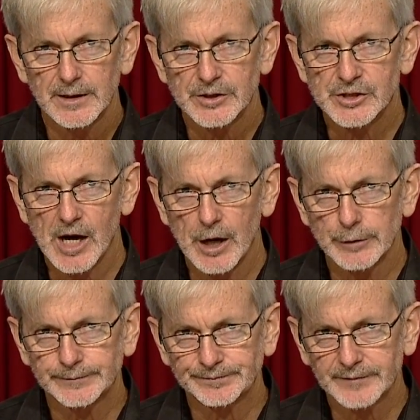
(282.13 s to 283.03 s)

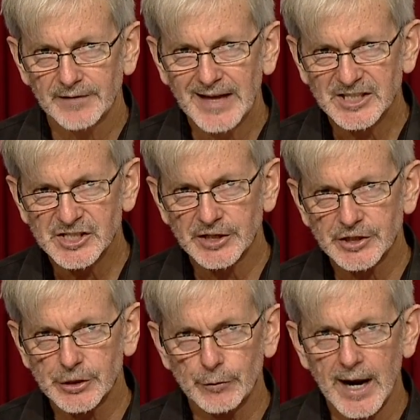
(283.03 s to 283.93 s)
So that
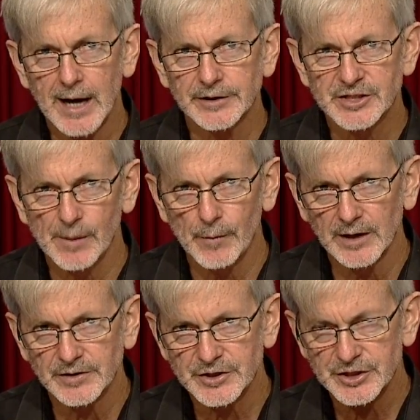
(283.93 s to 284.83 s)
centres around
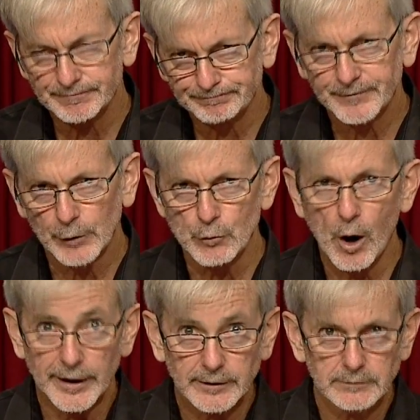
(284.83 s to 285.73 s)
someone's
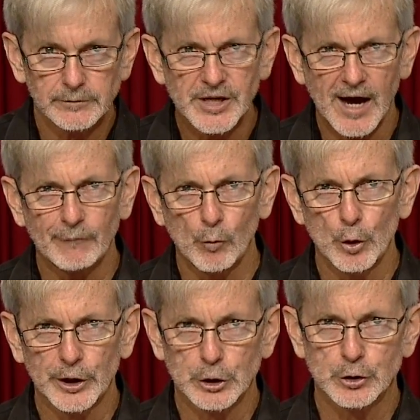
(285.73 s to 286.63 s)
right to have
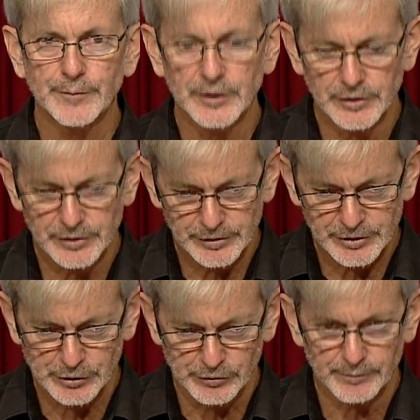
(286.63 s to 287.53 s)
work attributed
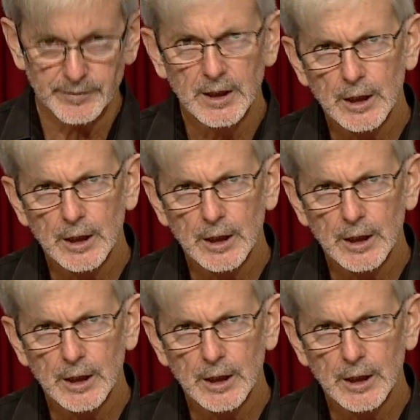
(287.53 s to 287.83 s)
to them,